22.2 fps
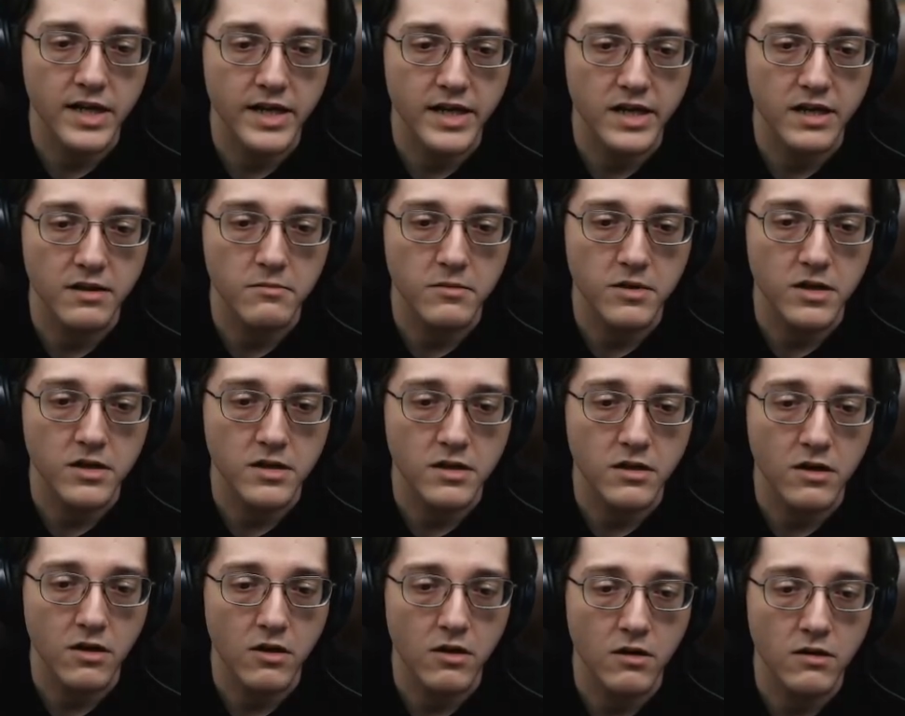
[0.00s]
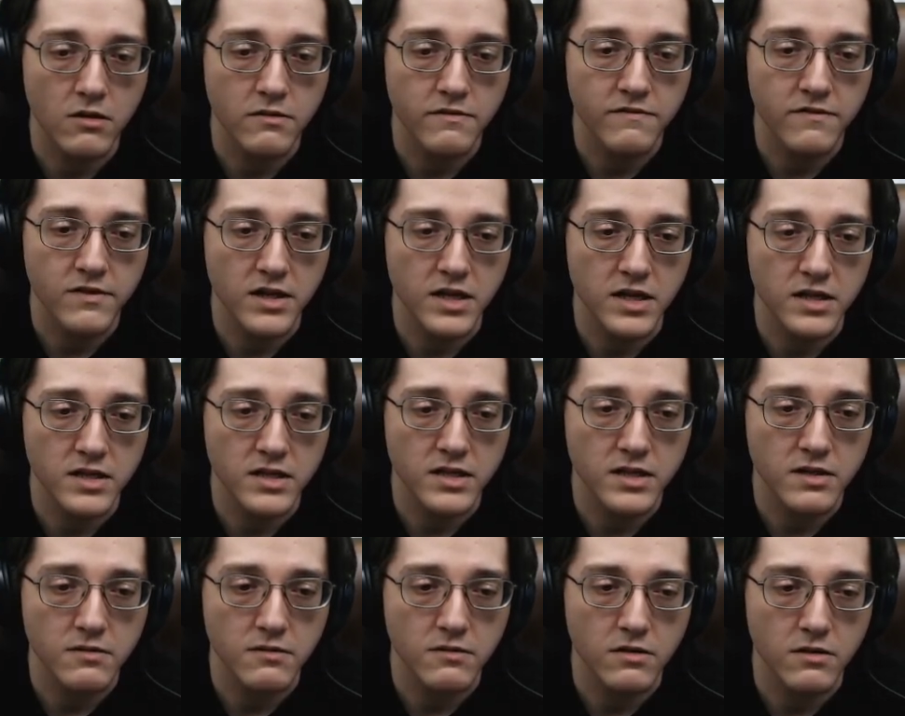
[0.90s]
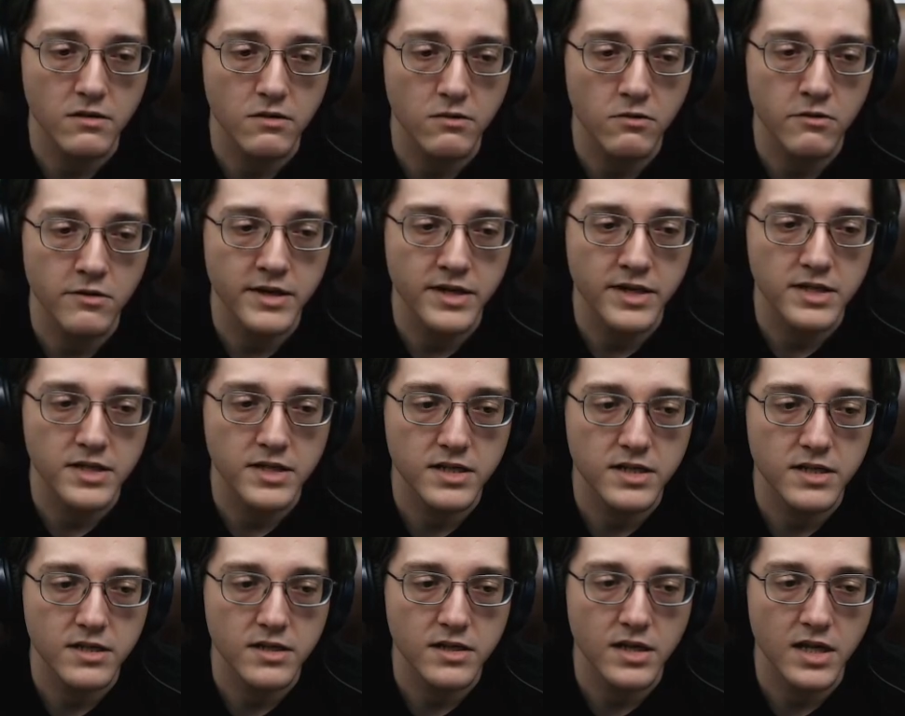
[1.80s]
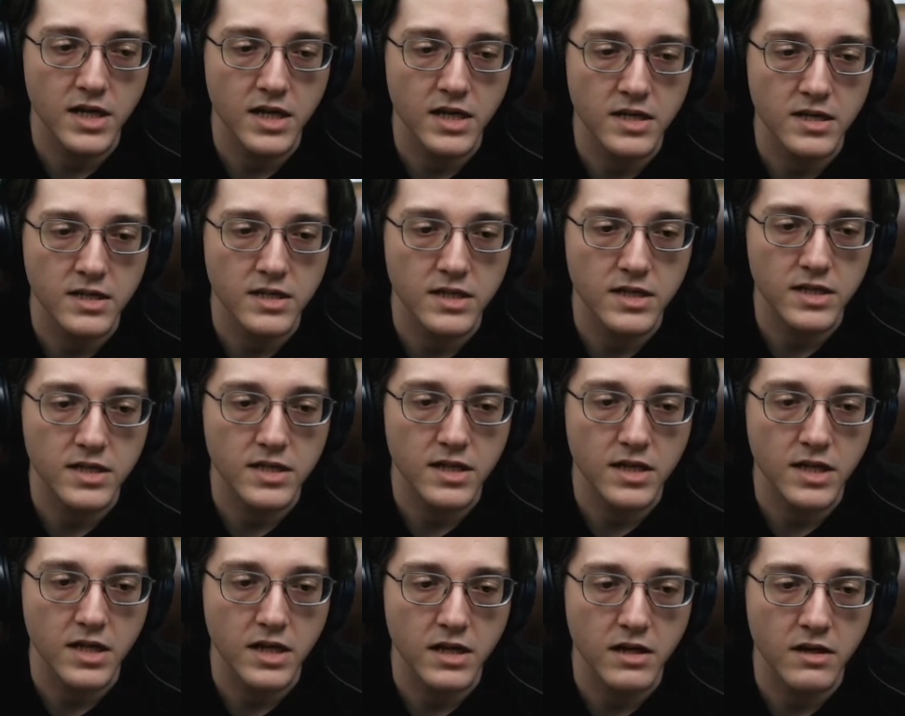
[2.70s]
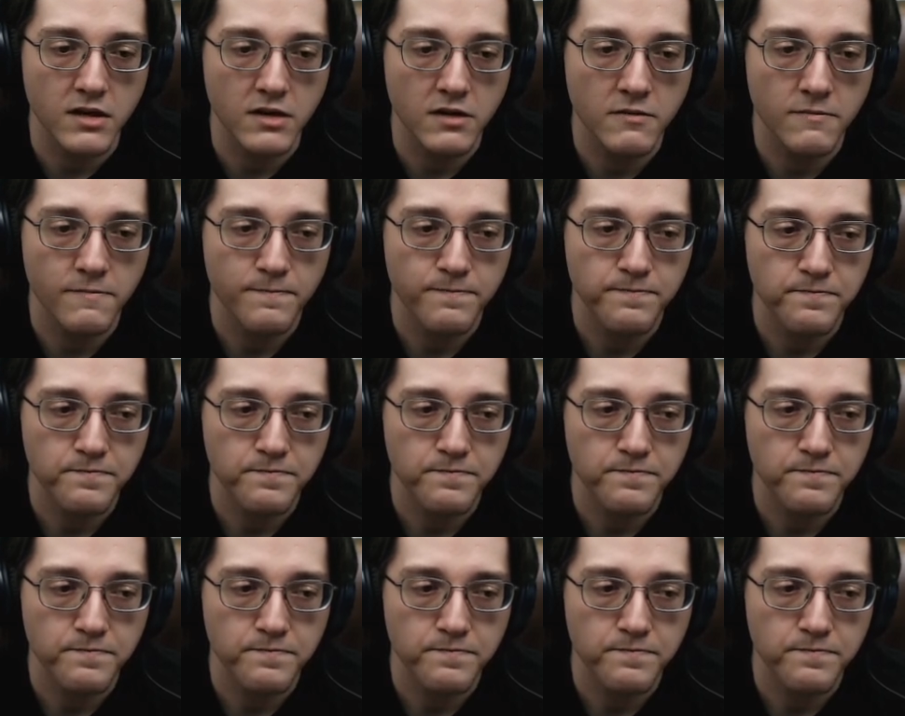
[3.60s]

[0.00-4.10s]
like, among all of these glorious things here,